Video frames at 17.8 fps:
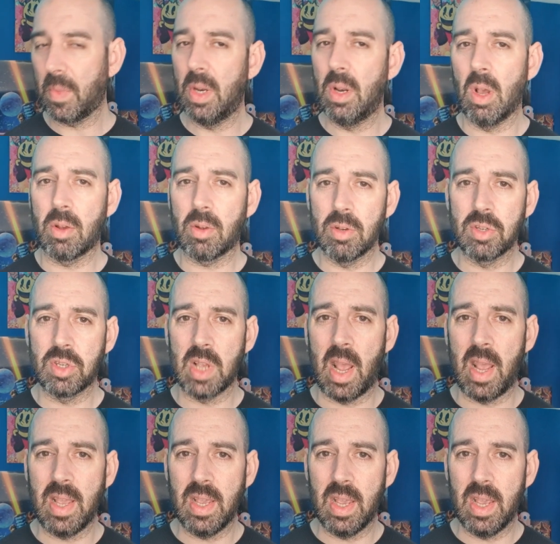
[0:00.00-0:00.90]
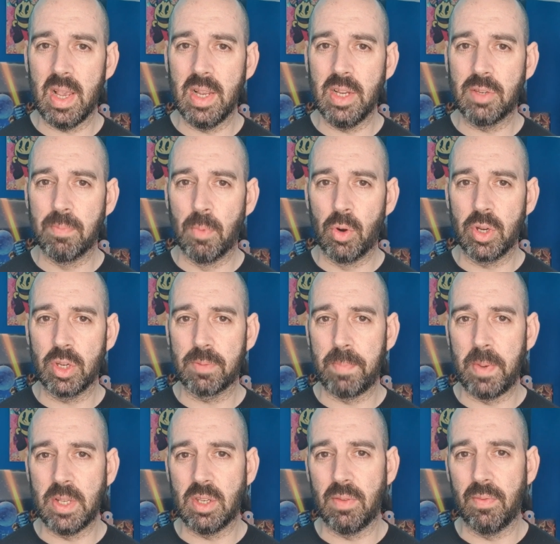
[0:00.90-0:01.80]
Like I say, it is more
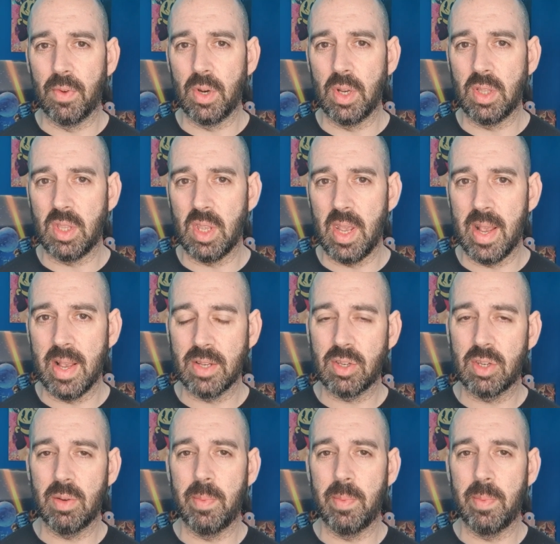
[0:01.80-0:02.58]
expensive on the DS,